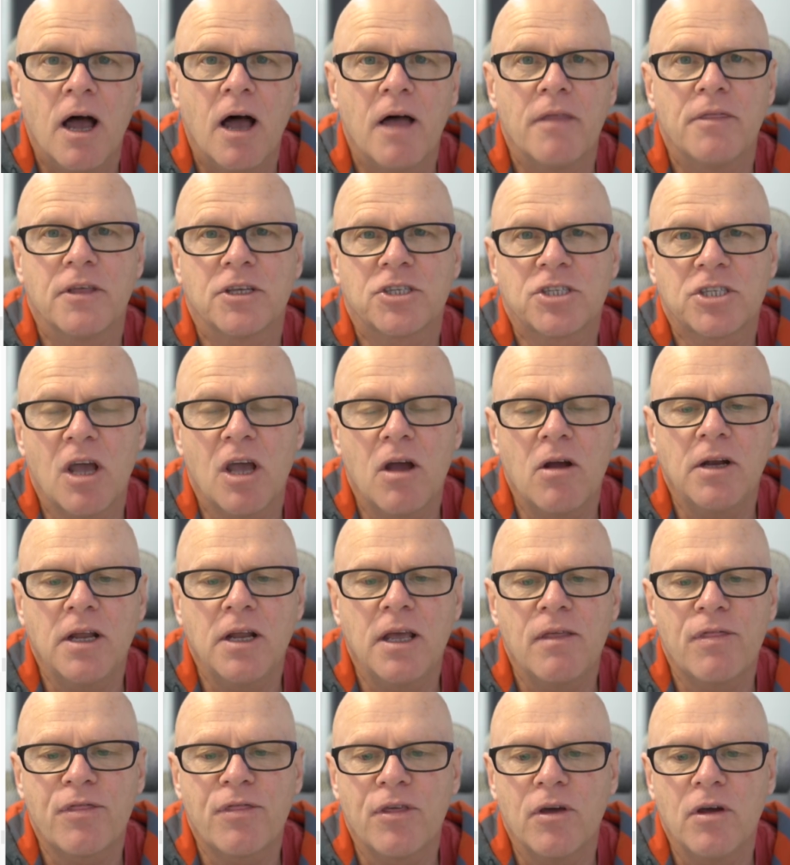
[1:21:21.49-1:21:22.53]
Uh, the
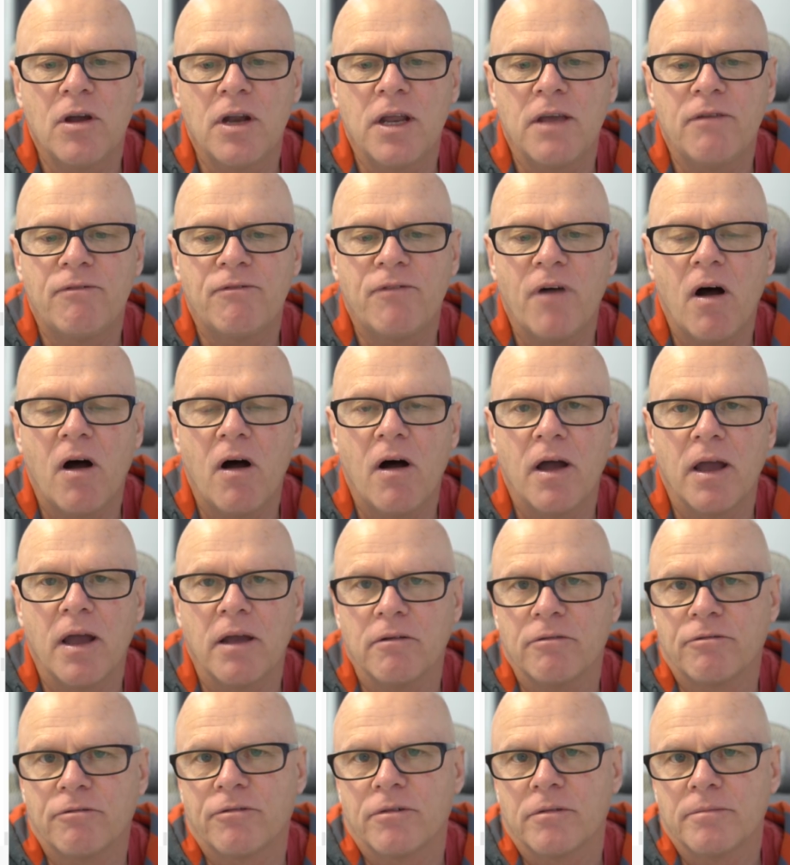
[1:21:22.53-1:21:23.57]
Sony
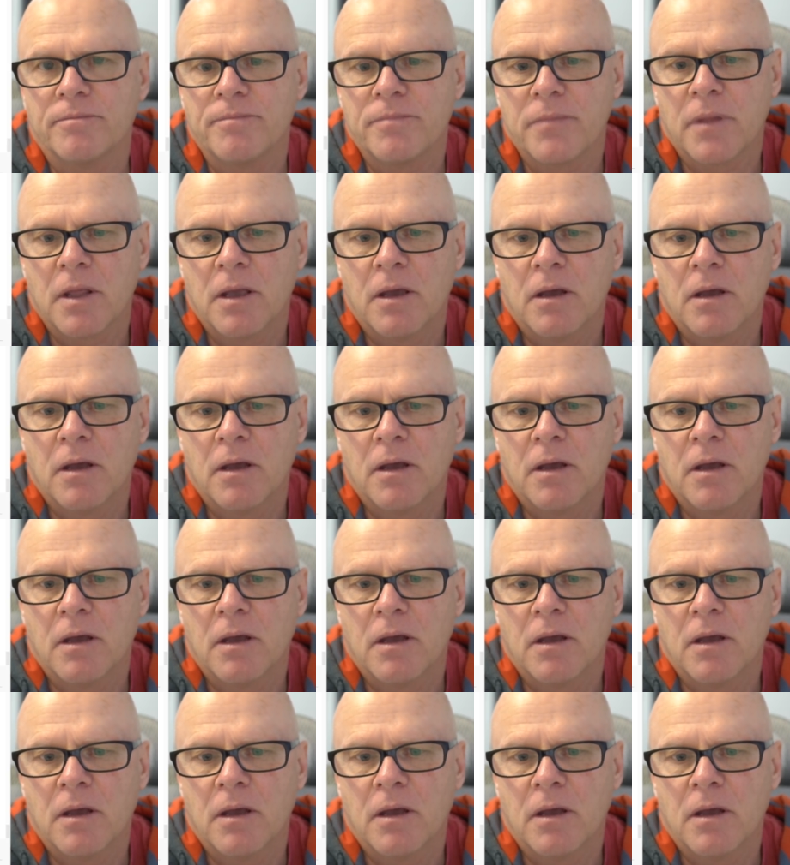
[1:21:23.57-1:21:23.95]
35